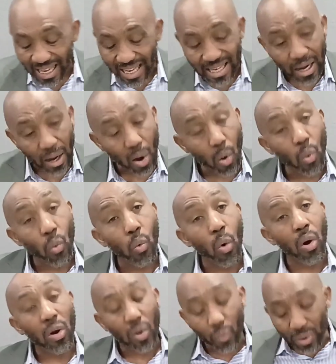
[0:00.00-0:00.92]
and our
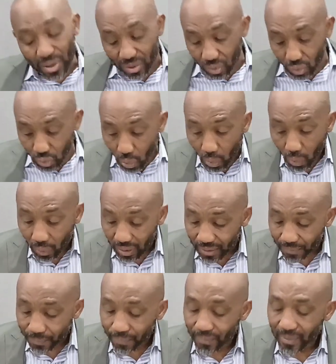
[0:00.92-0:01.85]
walk with God
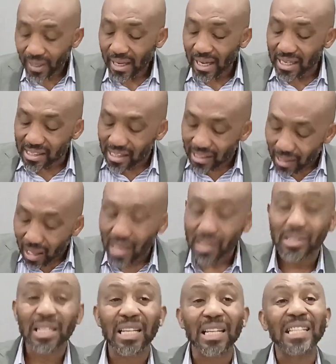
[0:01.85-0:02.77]
is
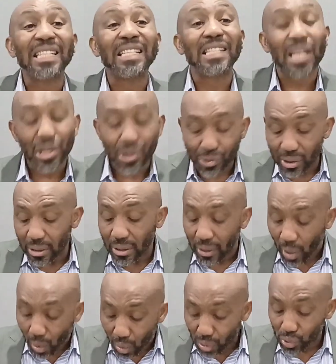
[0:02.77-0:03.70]
largely conditional
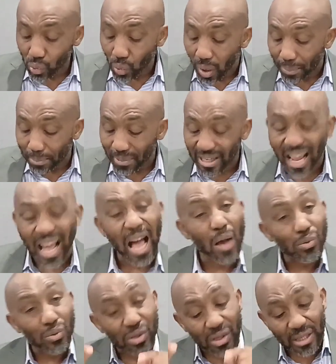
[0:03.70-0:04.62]
also upon
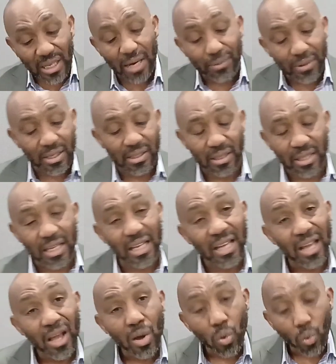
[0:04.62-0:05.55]
how seriously
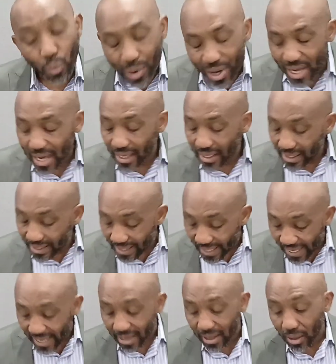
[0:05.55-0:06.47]
we
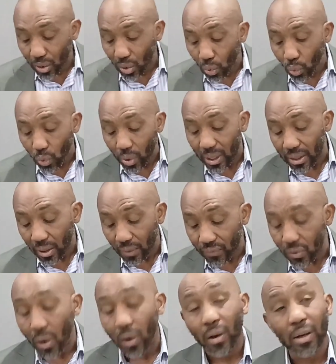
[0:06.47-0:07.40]
take the word of
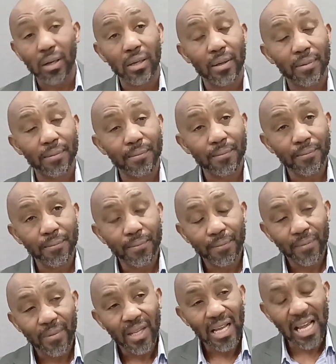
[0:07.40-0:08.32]
God
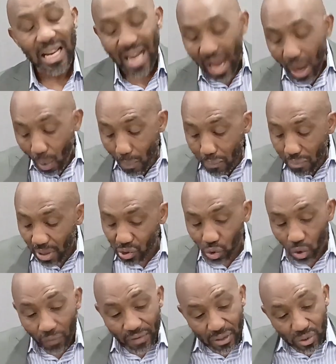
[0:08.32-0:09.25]
and how much
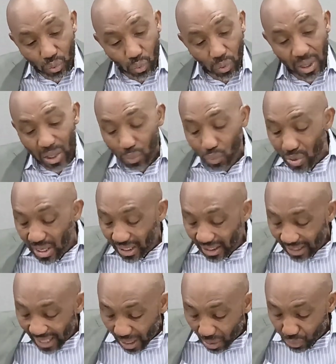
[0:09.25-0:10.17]
of his word we
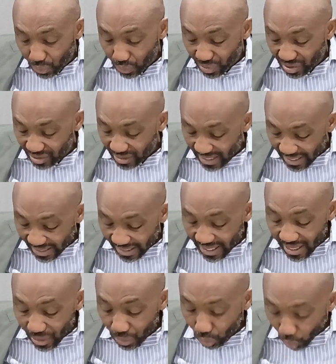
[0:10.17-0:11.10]
allow to sink
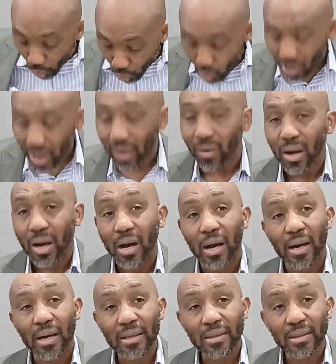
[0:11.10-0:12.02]
through our
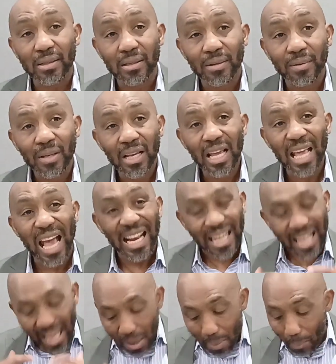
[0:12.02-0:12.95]
hearts and
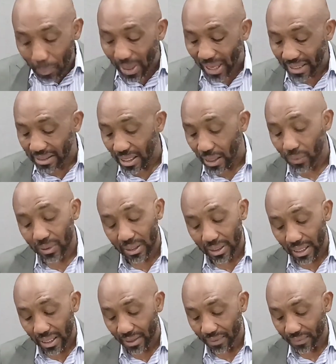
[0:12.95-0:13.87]
impact our
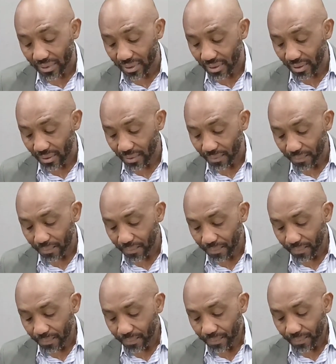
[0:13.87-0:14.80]

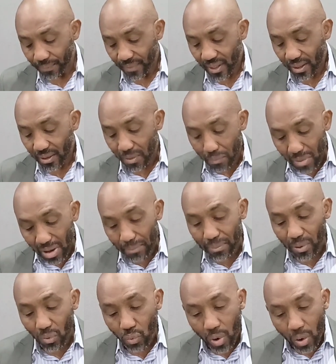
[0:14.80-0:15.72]
lives.
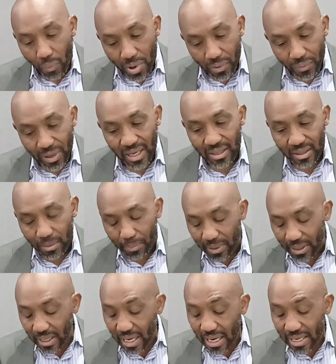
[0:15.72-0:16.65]
Remember what we read in the
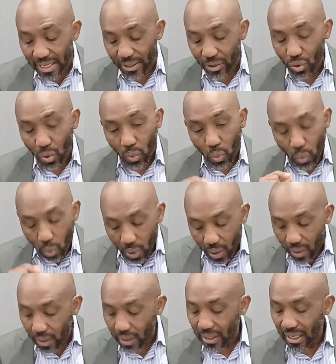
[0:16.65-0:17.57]
beginning. Your
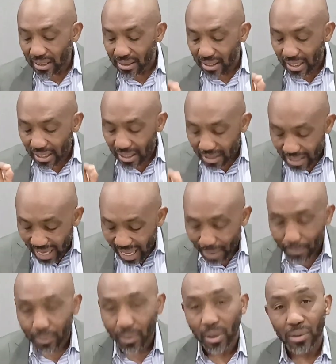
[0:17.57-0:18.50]
word is a
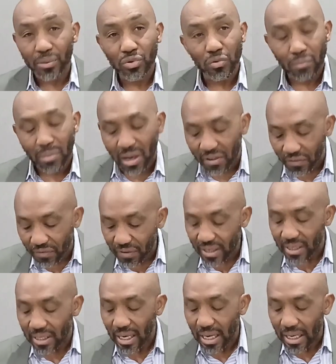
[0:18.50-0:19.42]
lamp unto my
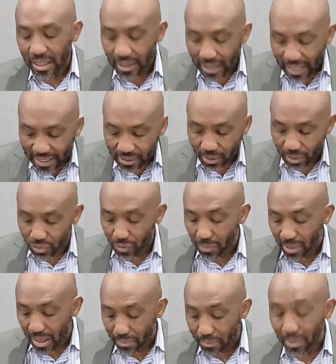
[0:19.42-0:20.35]
feet, a light unto
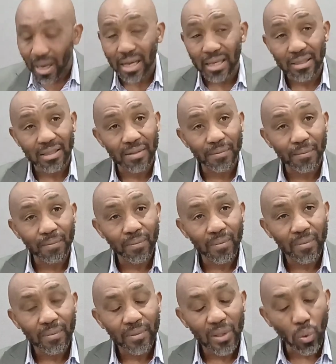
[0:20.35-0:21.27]
my path.
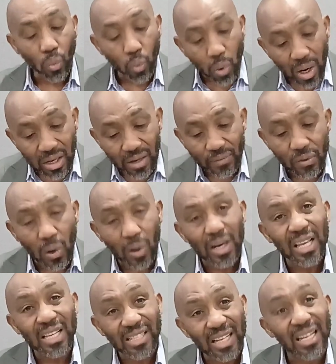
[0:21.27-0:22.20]
The word of God
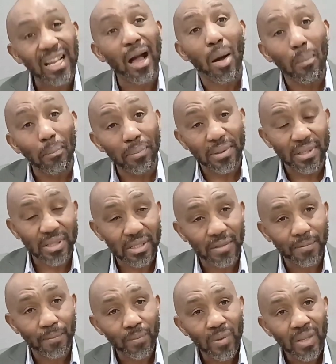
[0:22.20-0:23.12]
is a compass.
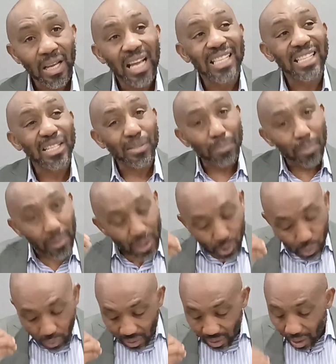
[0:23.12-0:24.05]
It's a
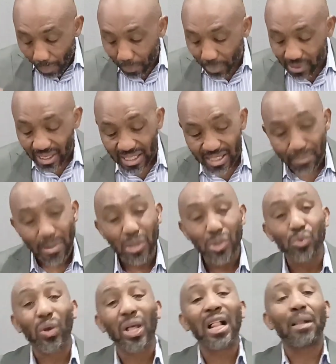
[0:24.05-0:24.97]
spiritual compass that's meant
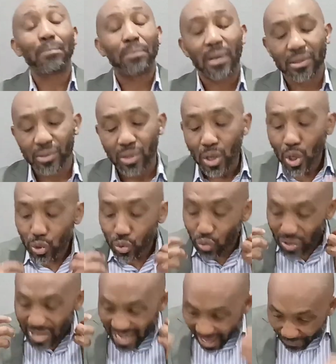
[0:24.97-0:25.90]
to help us to
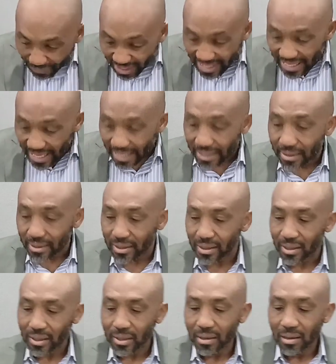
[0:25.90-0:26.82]
navigate
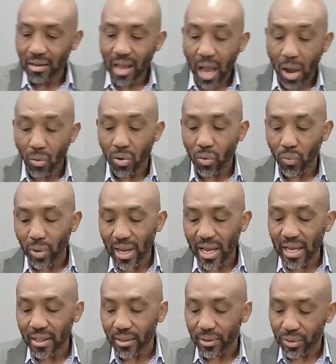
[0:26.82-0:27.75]
our way
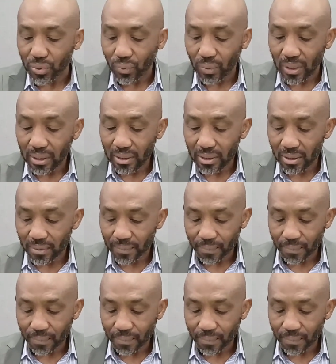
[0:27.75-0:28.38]
in this world